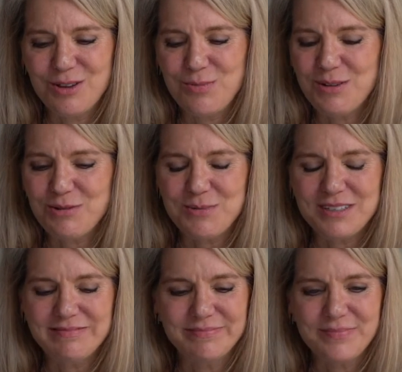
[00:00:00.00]
the other
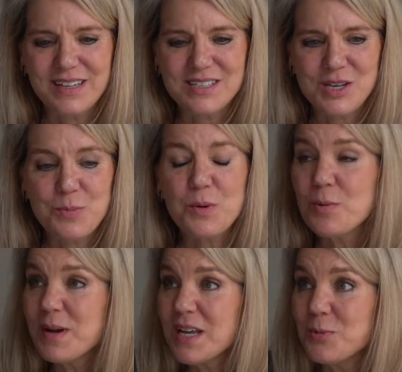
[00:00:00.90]
bedroom, and so,
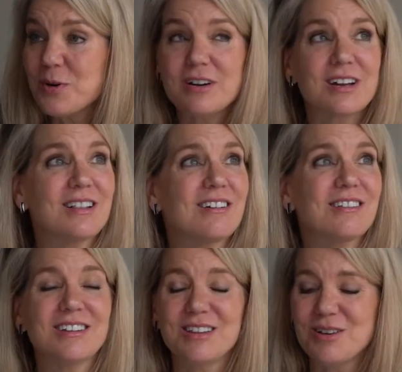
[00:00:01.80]
but we're making it work, and
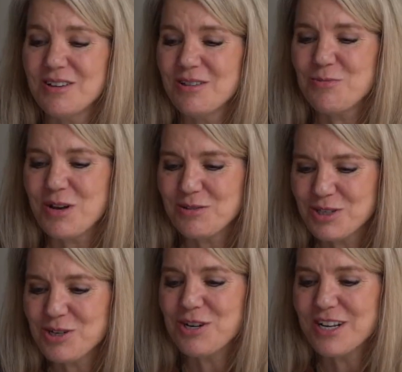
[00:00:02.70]
luckily the
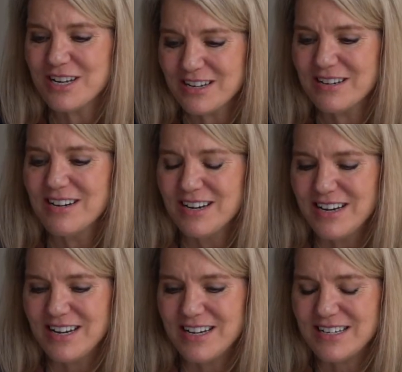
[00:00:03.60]
weather's turning,
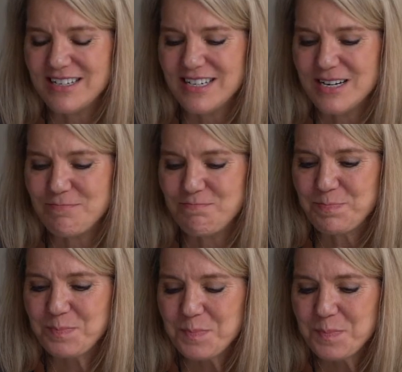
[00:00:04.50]

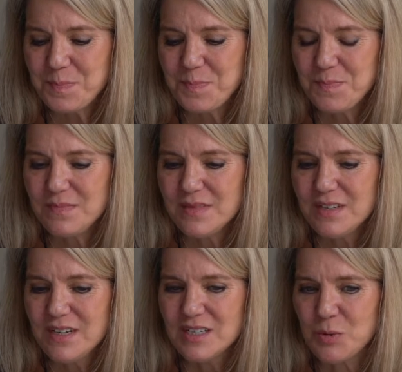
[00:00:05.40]
and
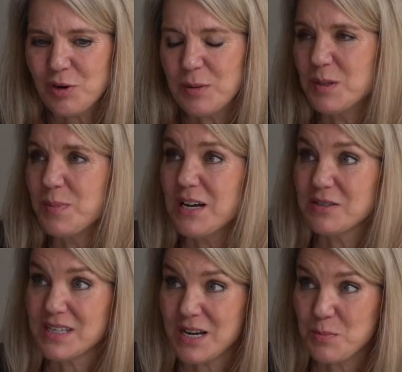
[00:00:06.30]
so we're able to be
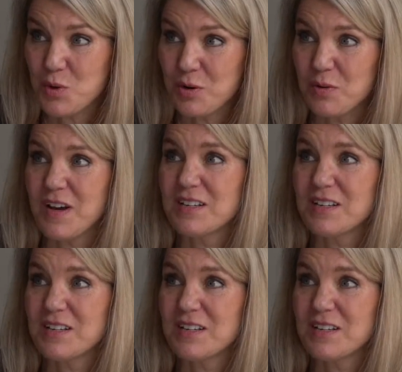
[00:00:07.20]
outside more.